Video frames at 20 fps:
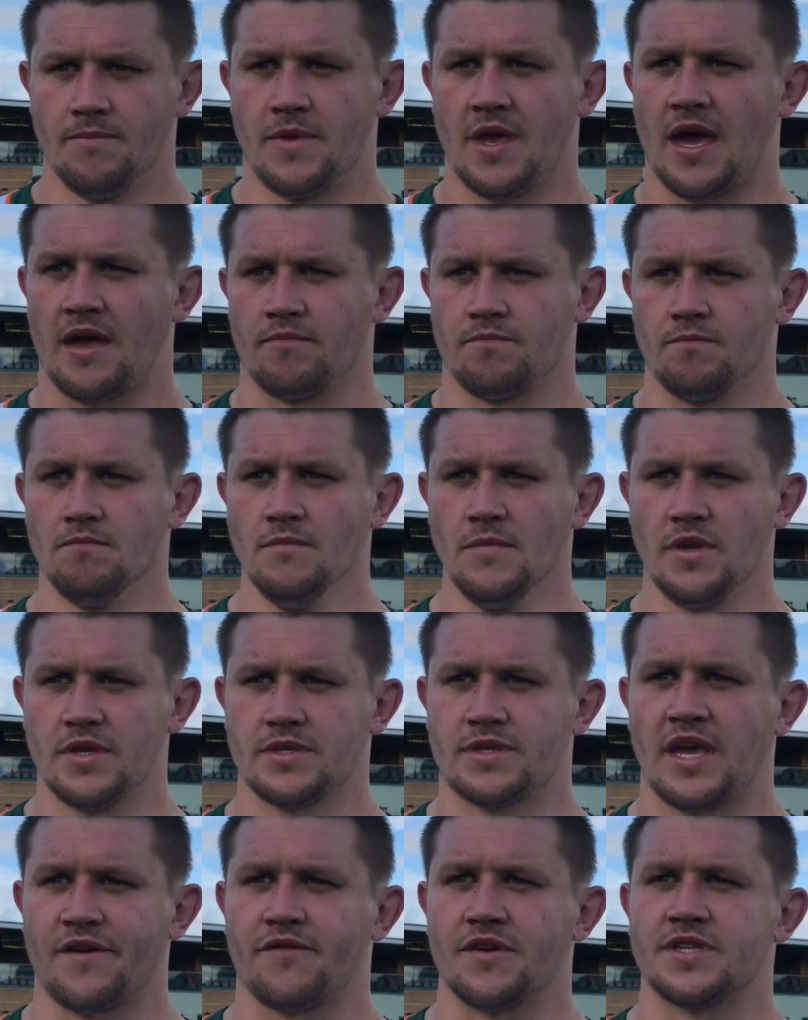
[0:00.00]
yeah,
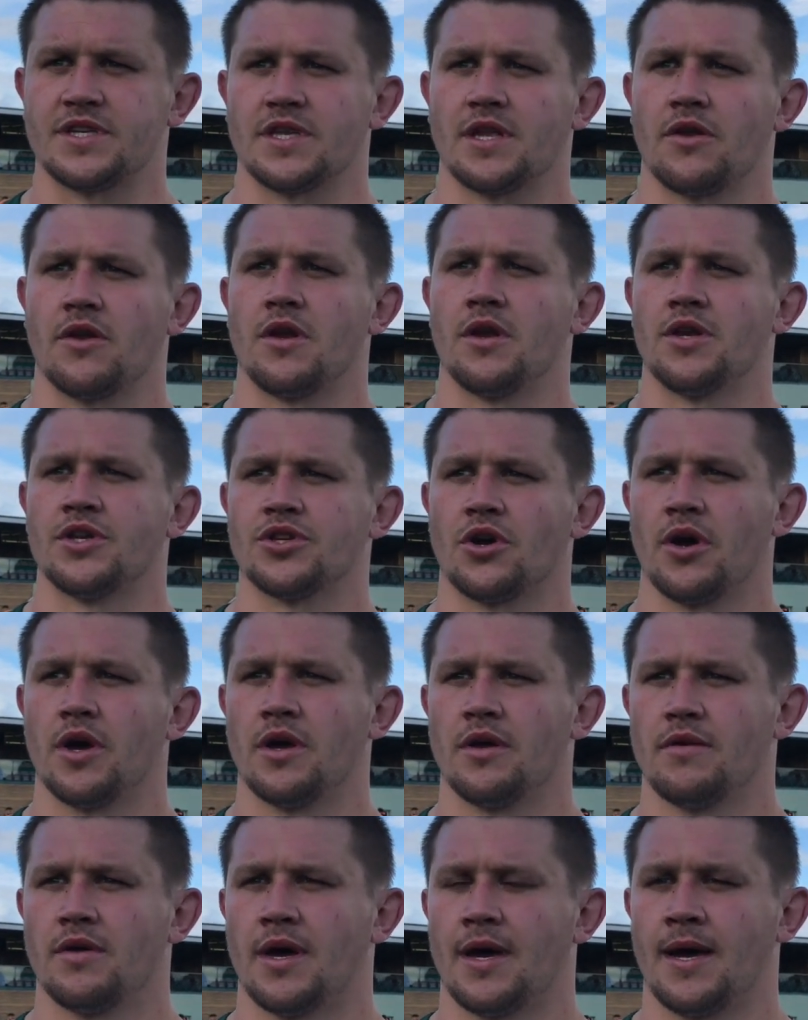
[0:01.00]
definitely sit down and enjoy
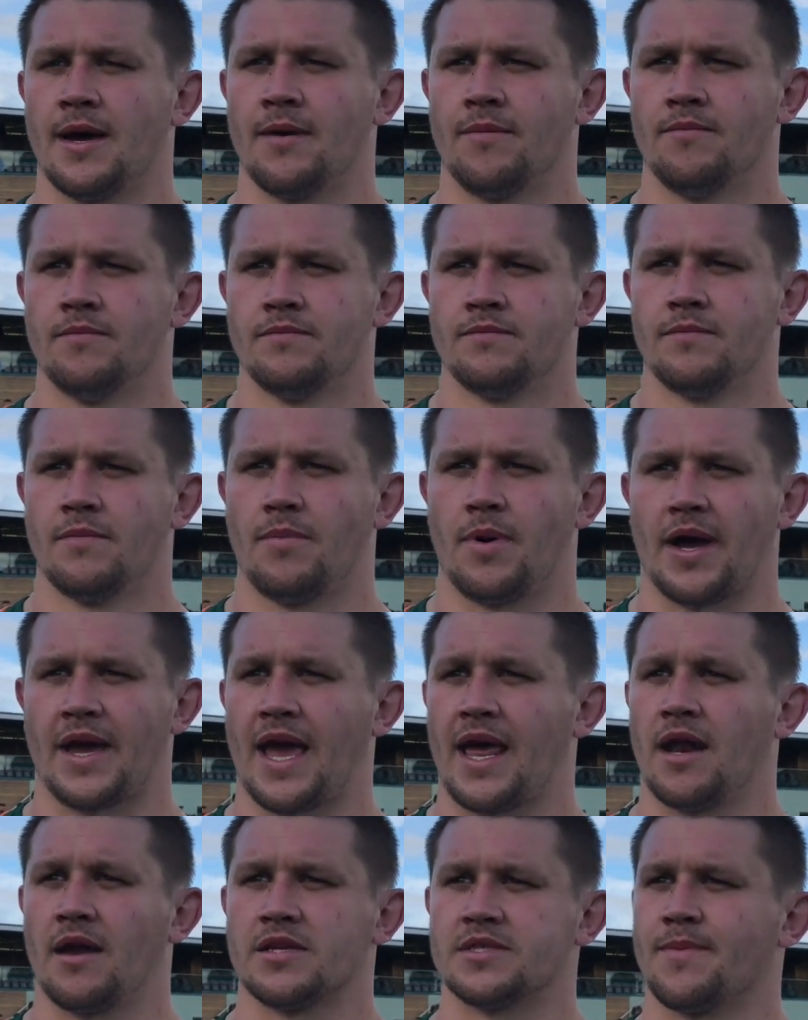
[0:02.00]
it. Um, but
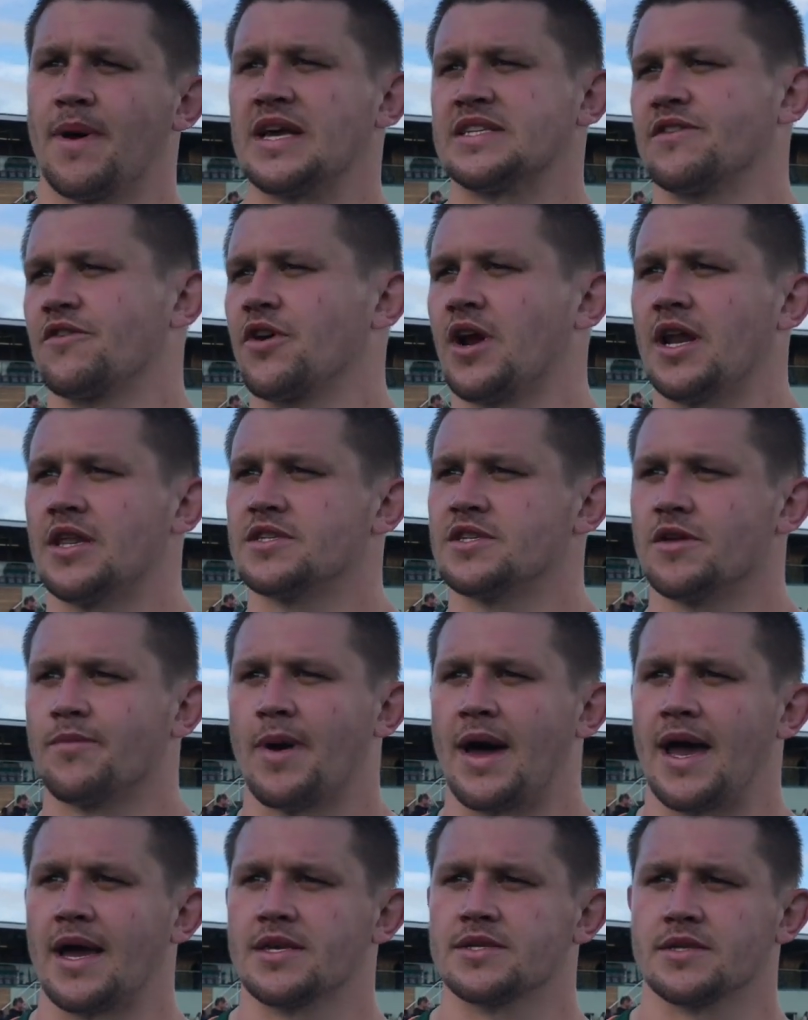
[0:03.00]
again, there's massive credit to the
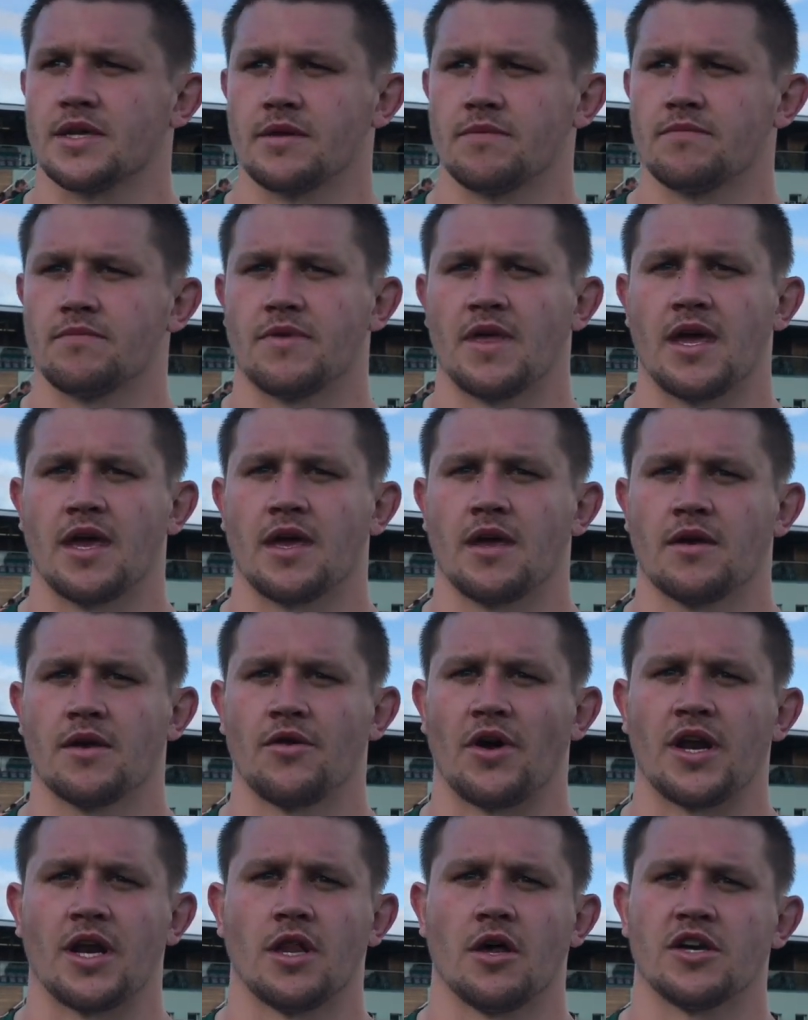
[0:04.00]
backs. they yeah.
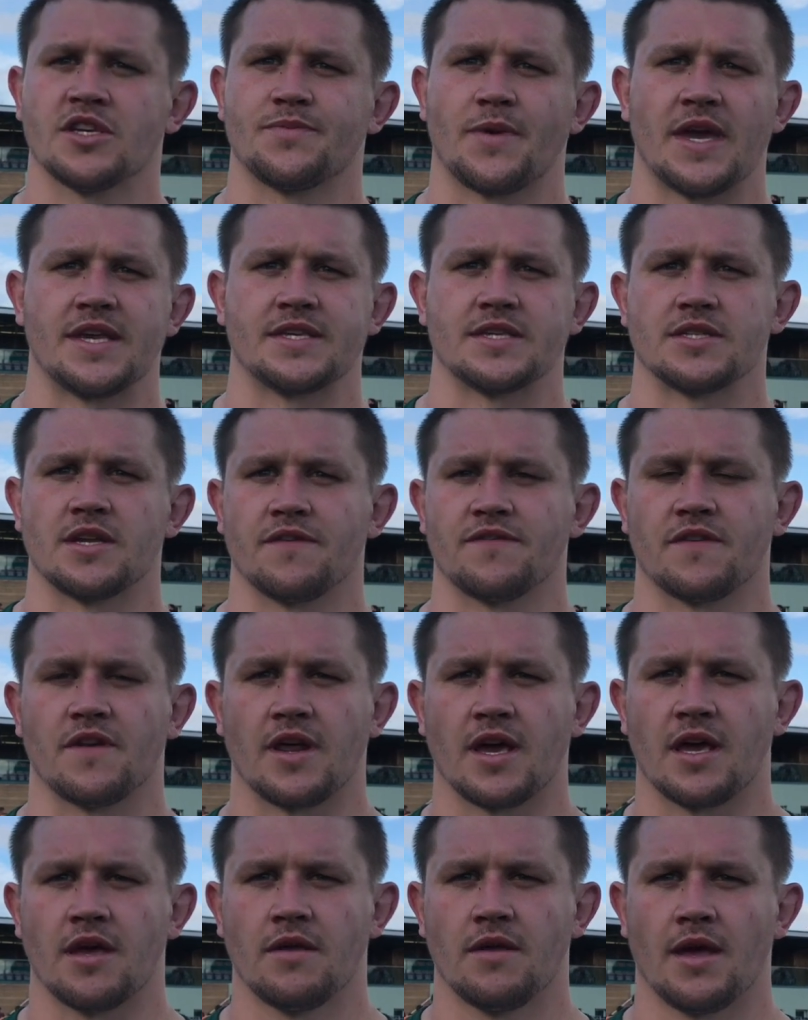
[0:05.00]
created a lot of space and stuff
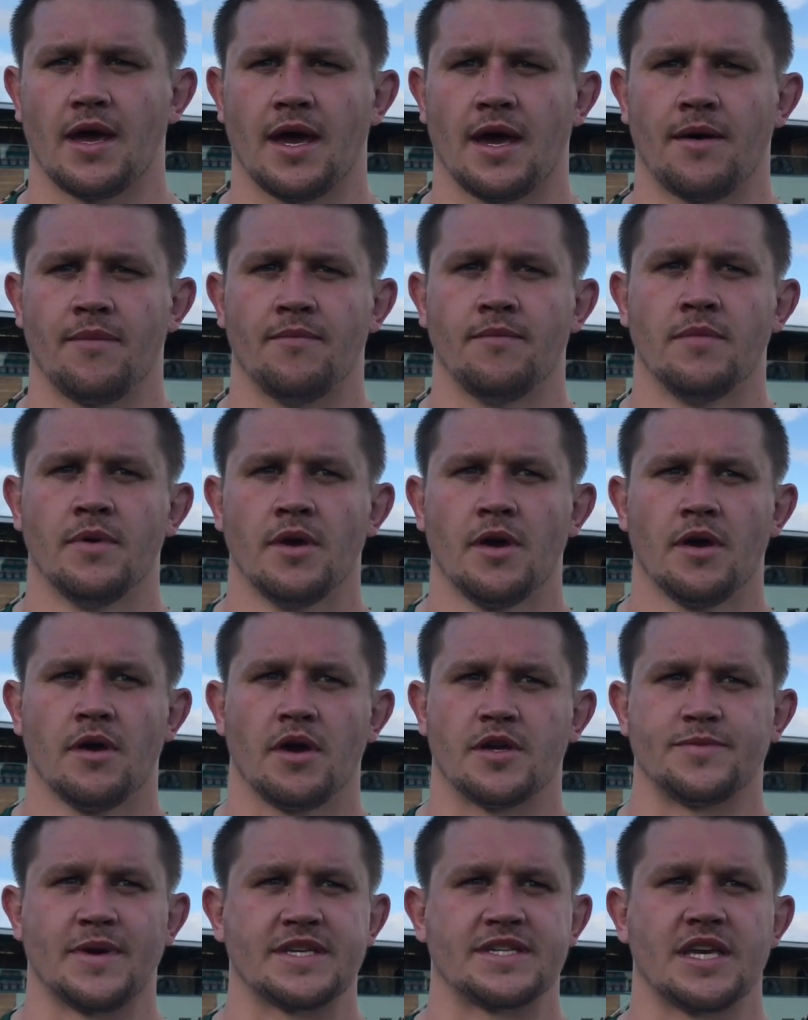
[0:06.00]
today. Um,
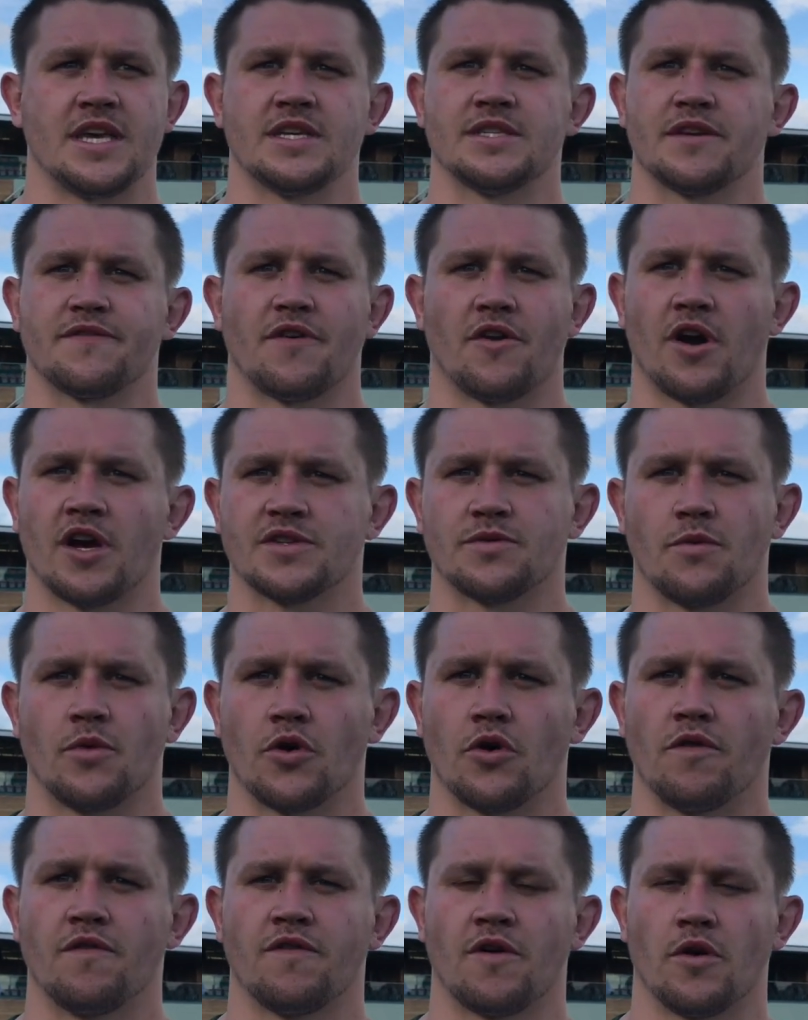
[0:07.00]
makes it easy for us when
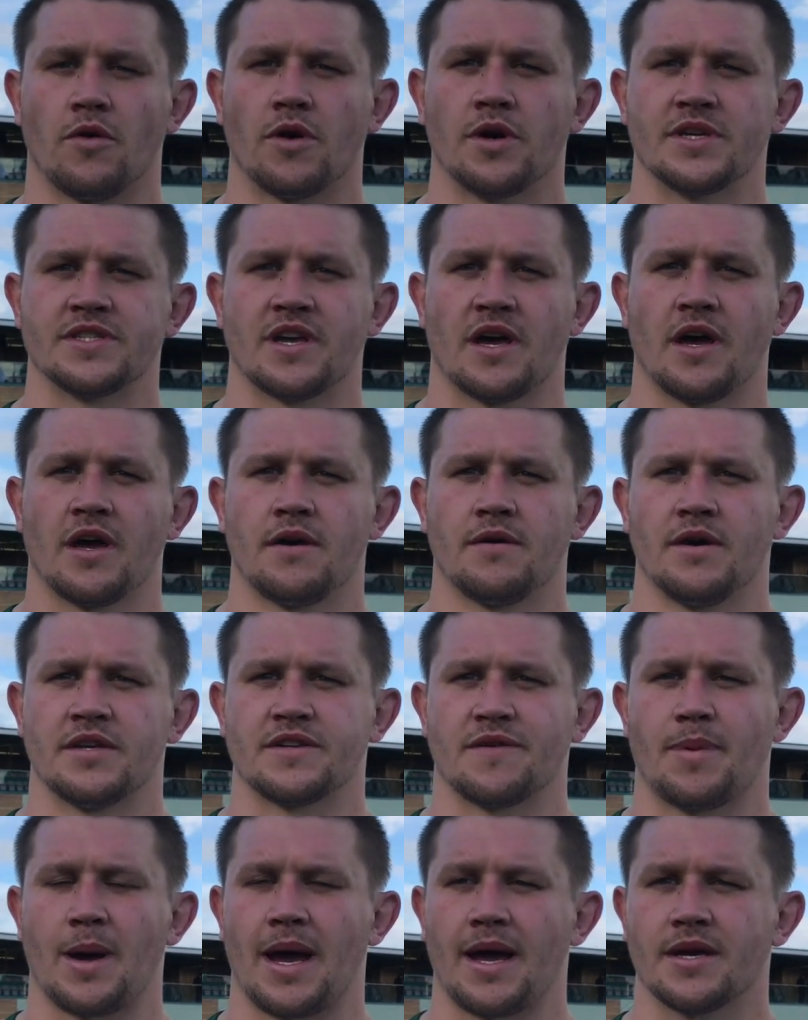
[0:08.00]
we're going forward as a,
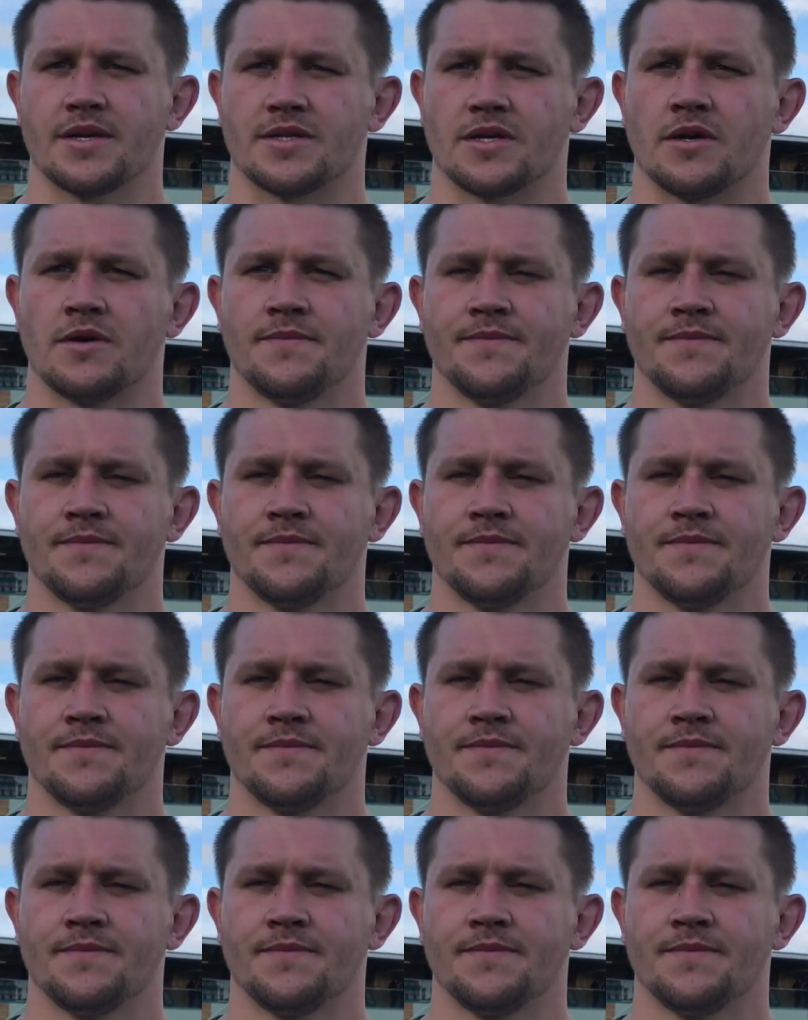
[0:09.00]
as a pack. So.